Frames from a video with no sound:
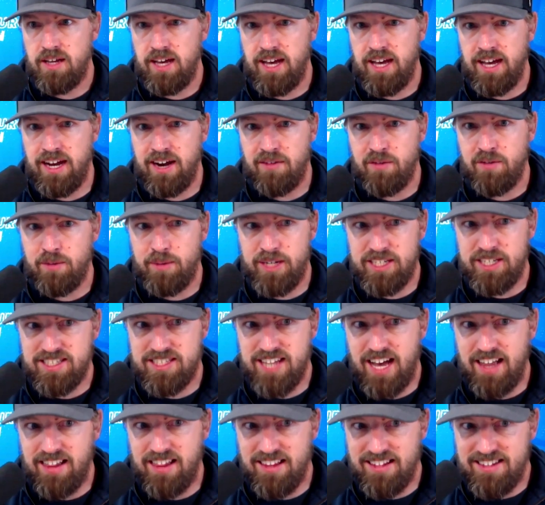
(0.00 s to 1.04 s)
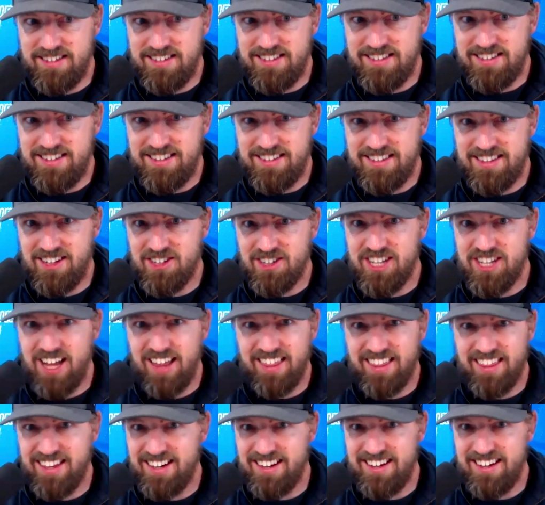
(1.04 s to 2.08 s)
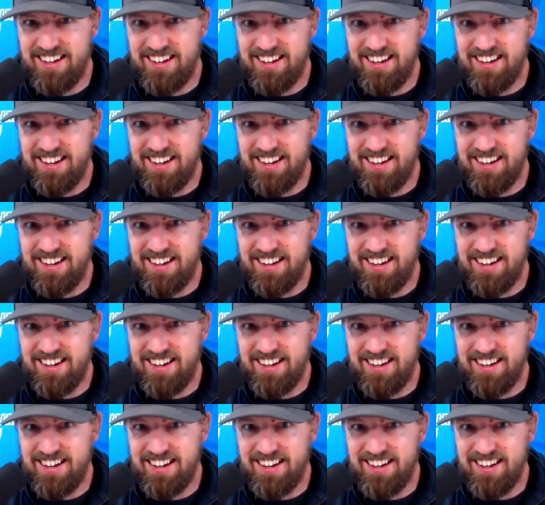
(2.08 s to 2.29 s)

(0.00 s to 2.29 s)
And everybody's silent. There's nothing.